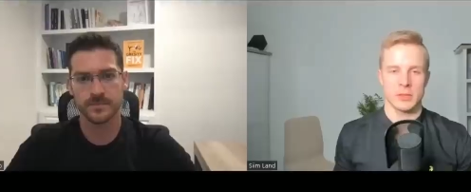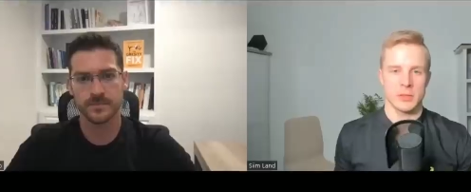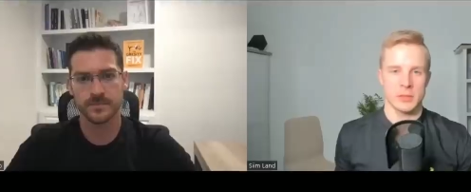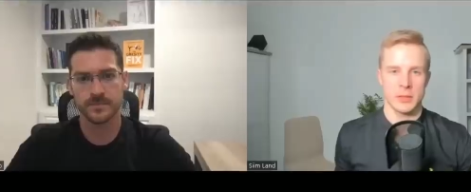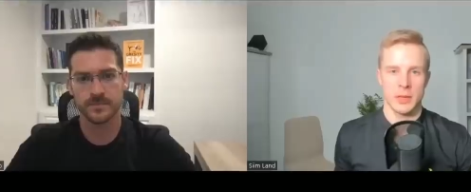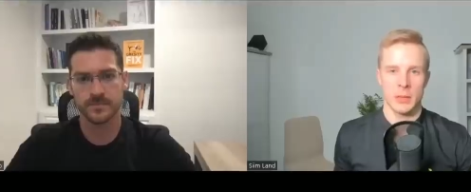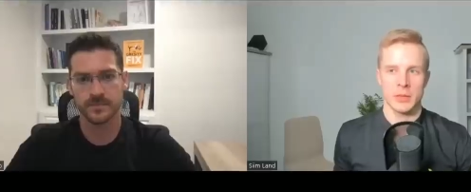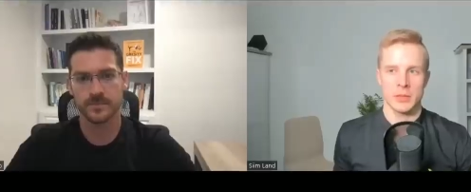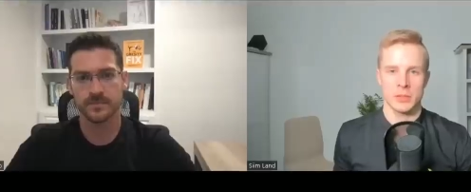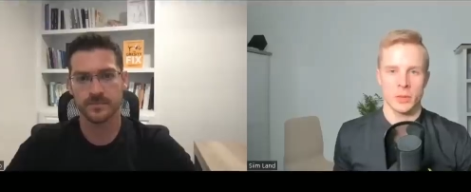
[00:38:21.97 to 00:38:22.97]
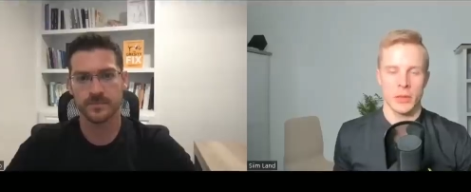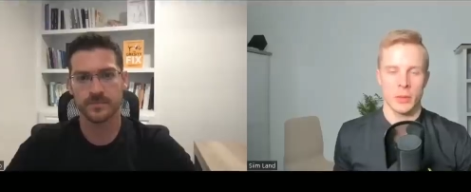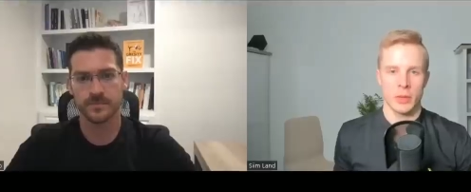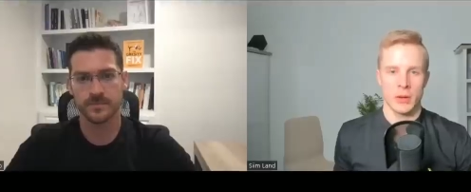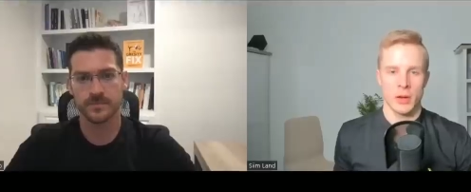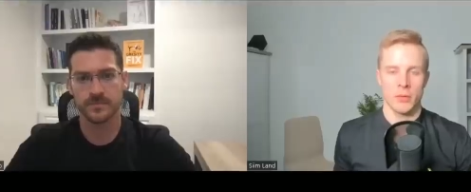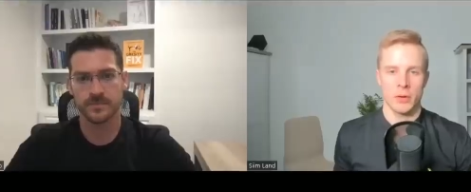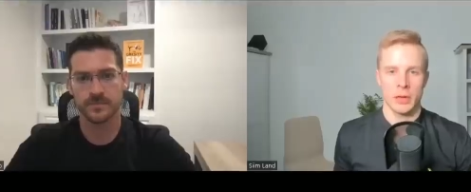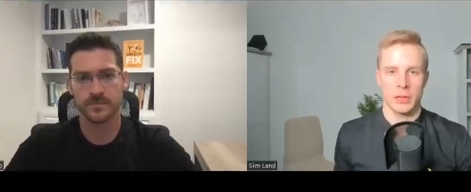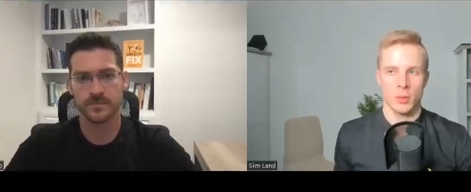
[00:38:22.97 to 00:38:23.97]
Speaker 1: resistance and diabetes. So yeah, we can cover
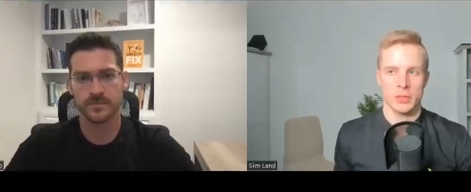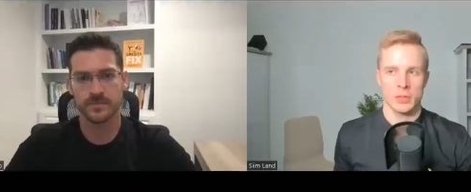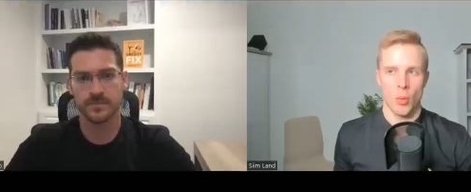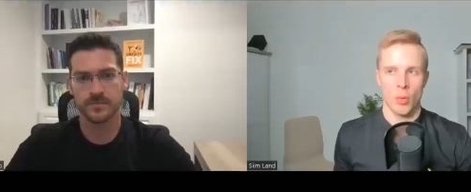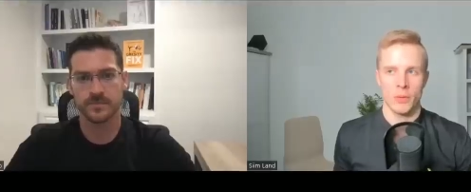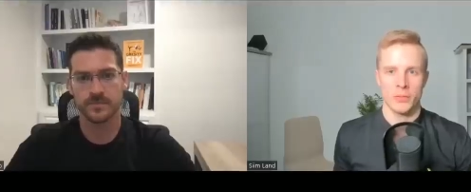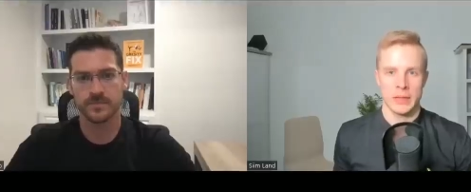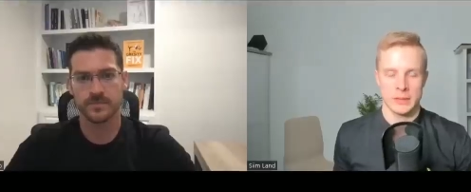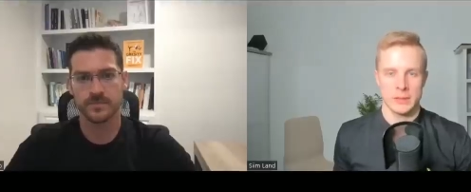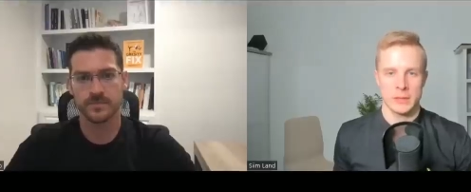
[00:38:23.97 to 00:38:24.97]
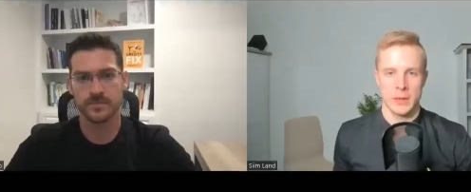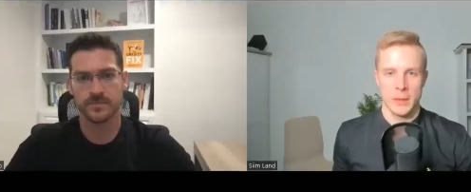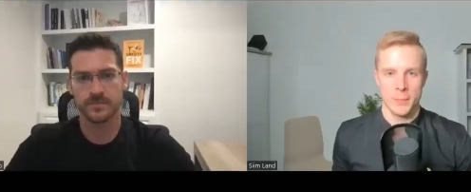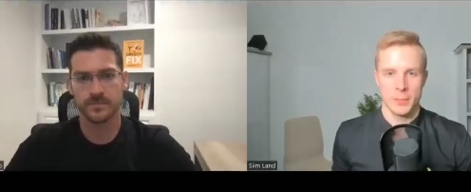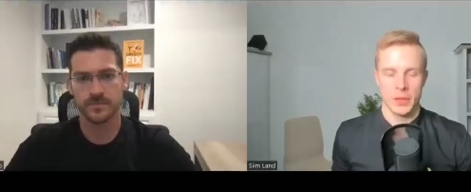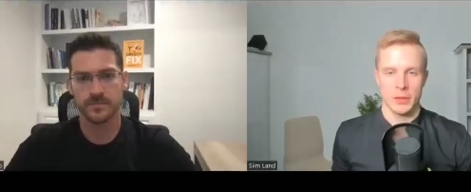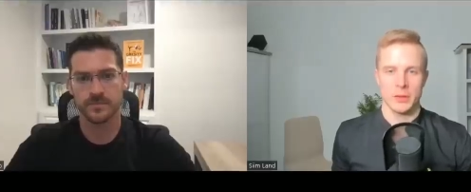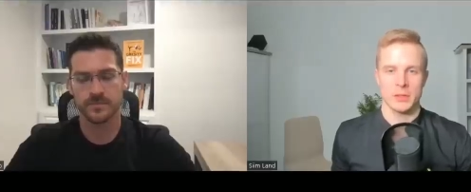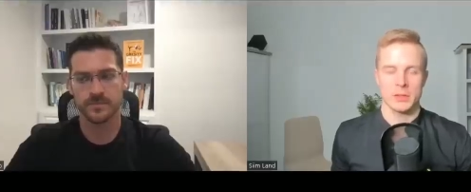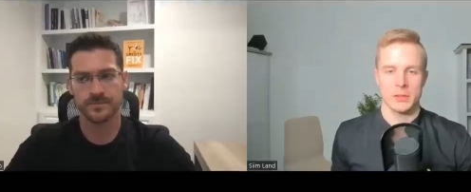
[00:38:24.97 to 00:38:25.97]
like the what's the role of fats in
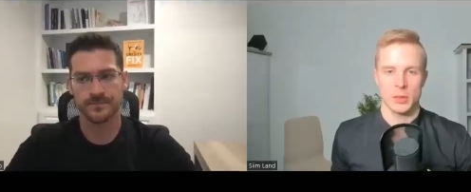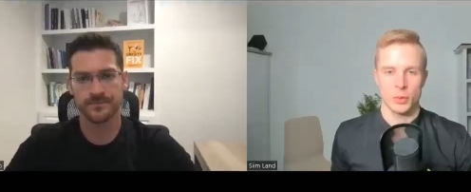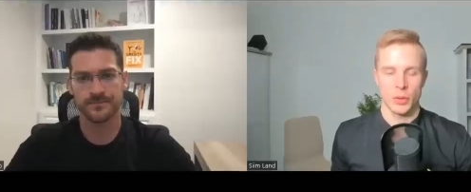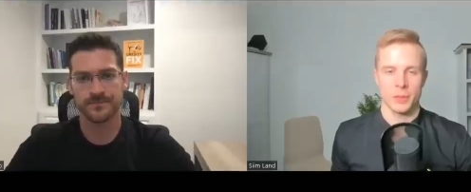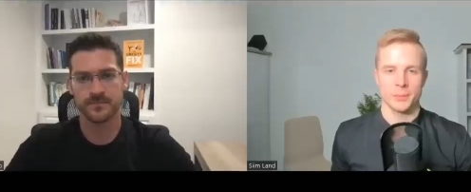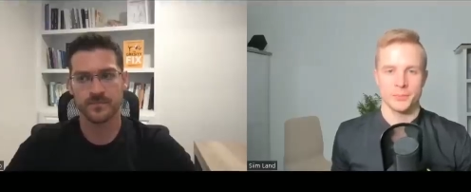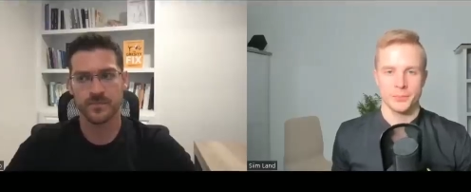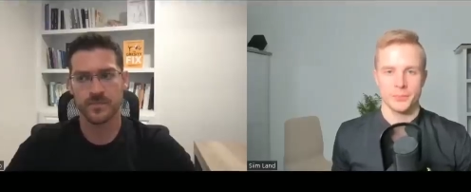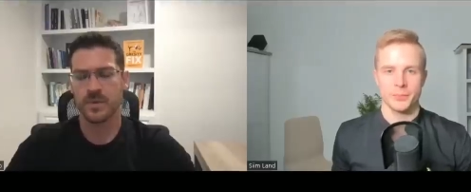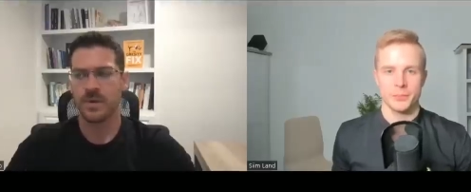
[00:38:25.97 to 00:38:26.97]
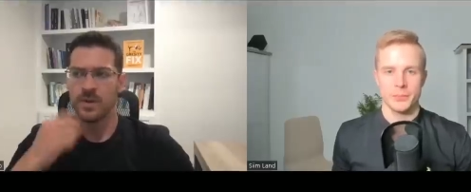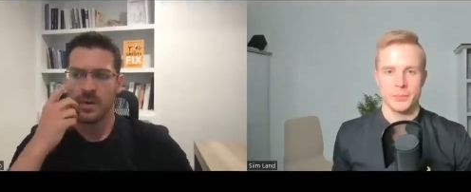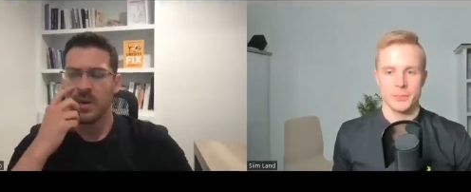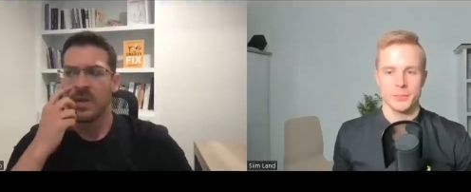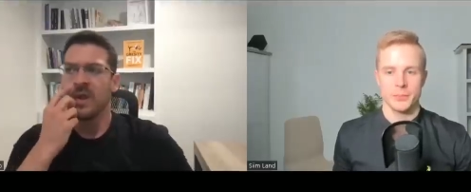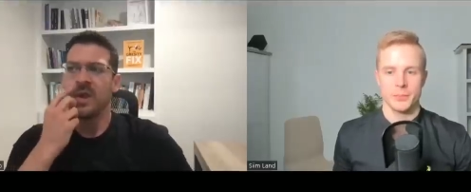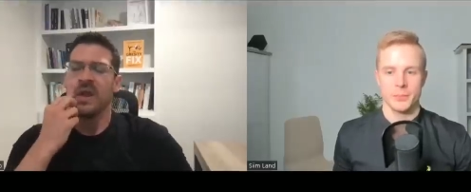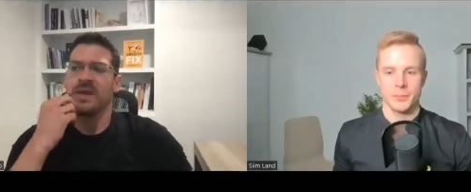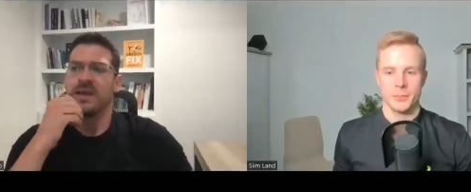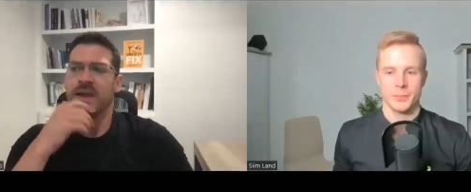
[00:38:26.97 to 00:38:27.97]
this as well.
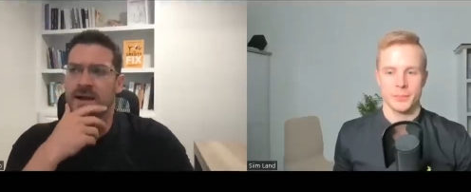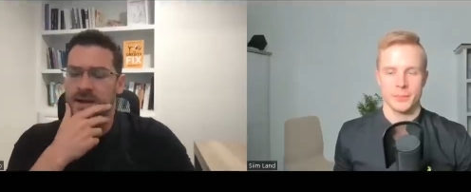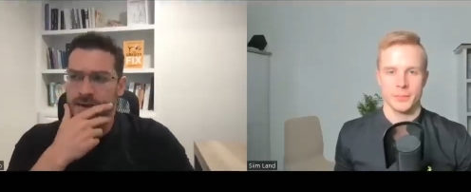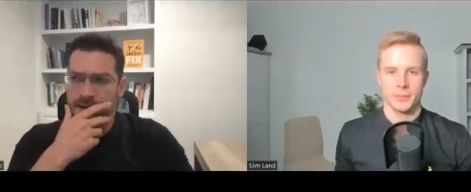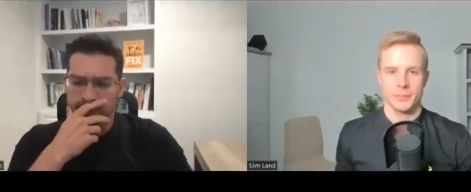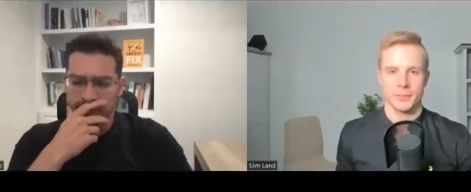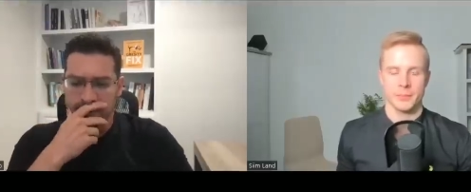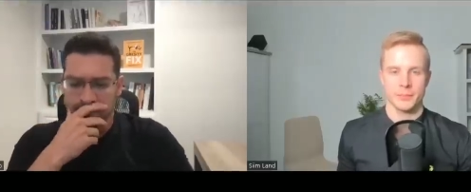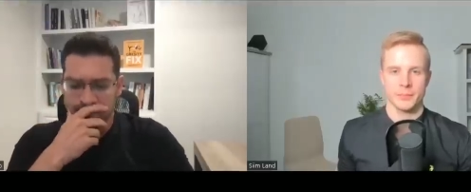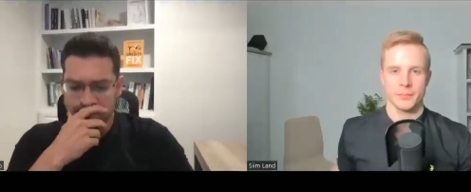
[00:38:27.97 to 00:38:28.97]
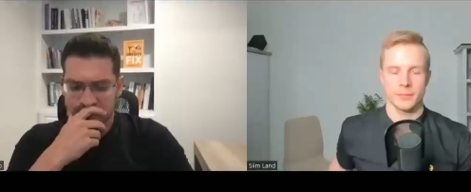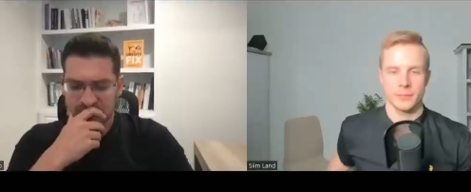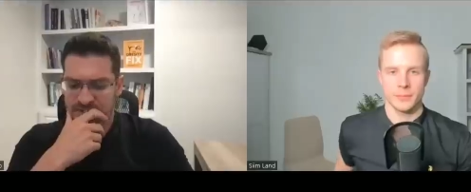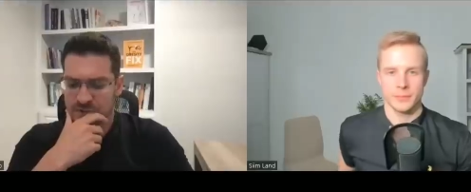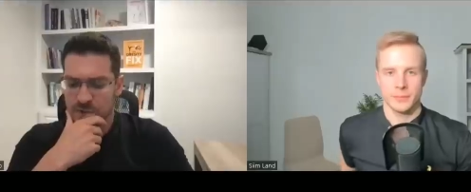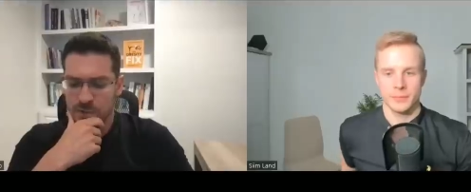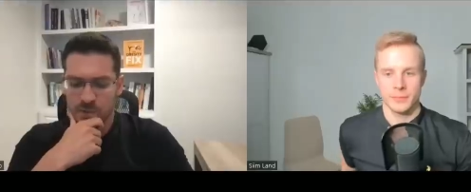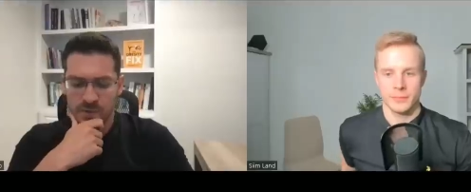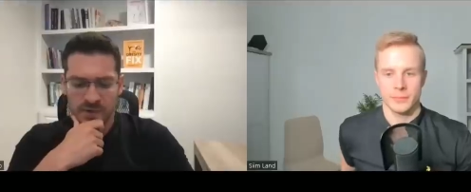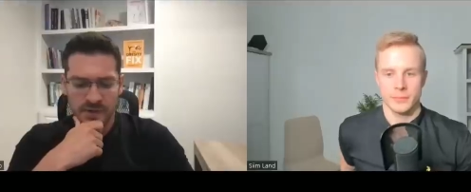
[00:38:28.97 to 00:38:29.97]
Speaker 2: Yeah. Um,
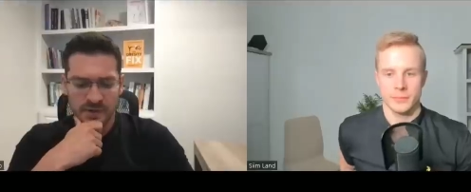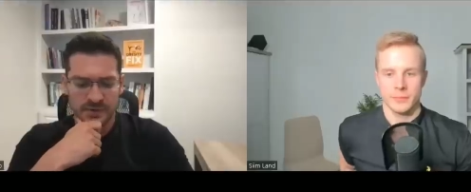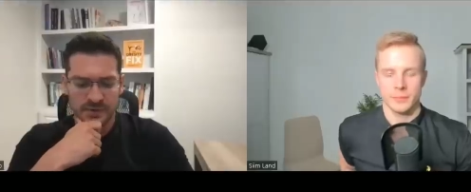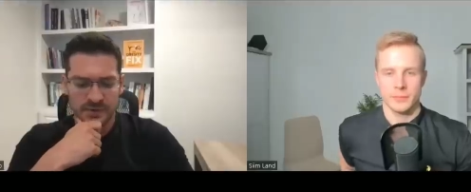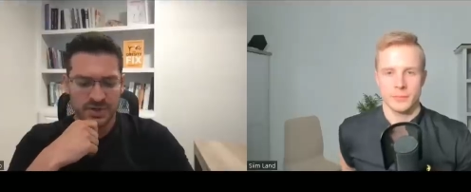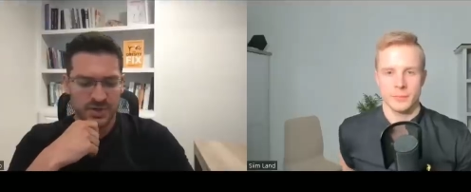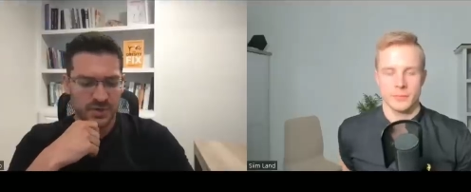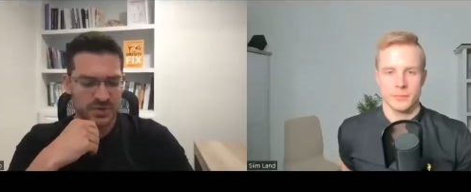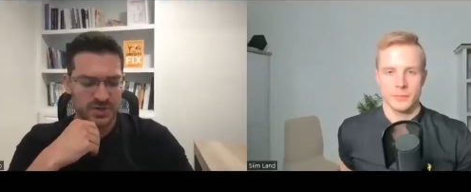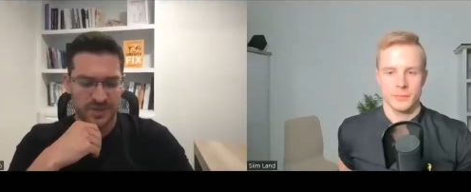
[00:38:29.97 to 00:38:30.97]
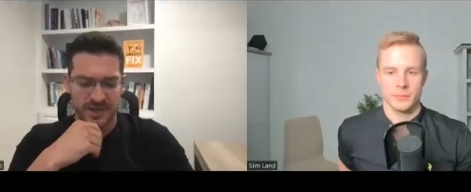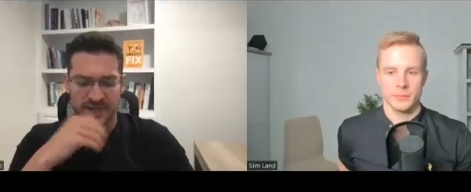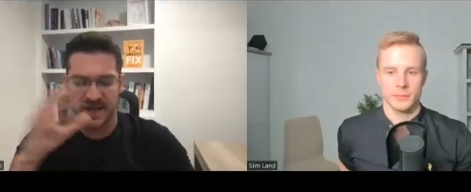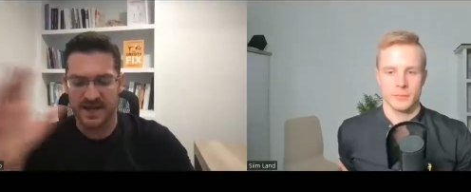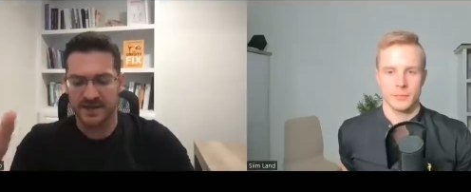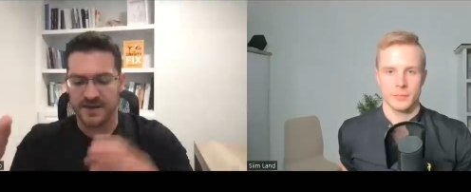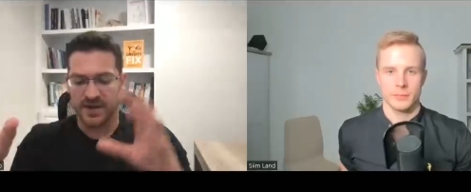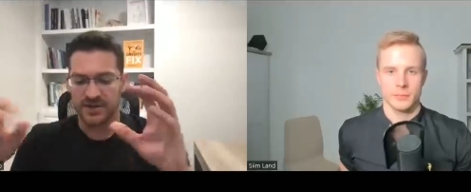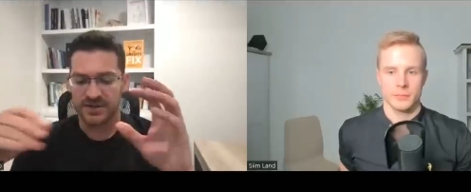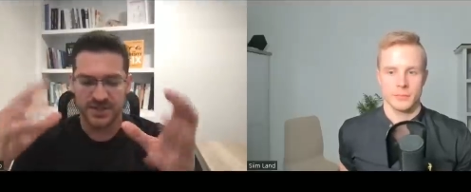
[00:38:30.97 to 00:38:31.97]
so there's a huge debate on are
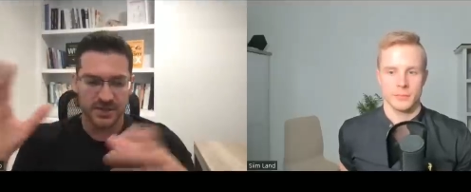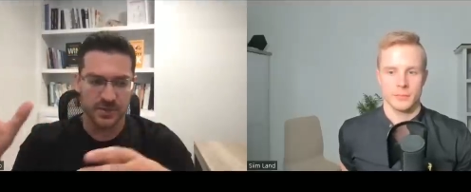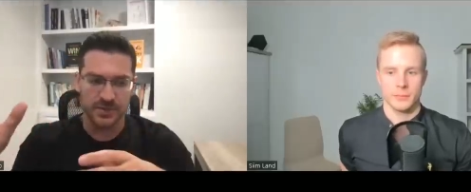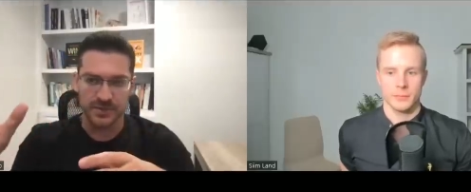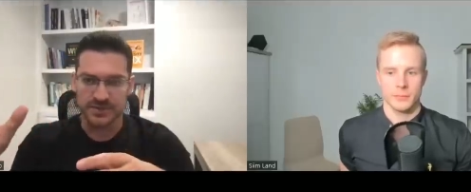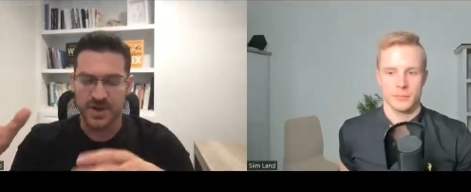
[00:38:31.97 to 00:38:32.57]
seed oils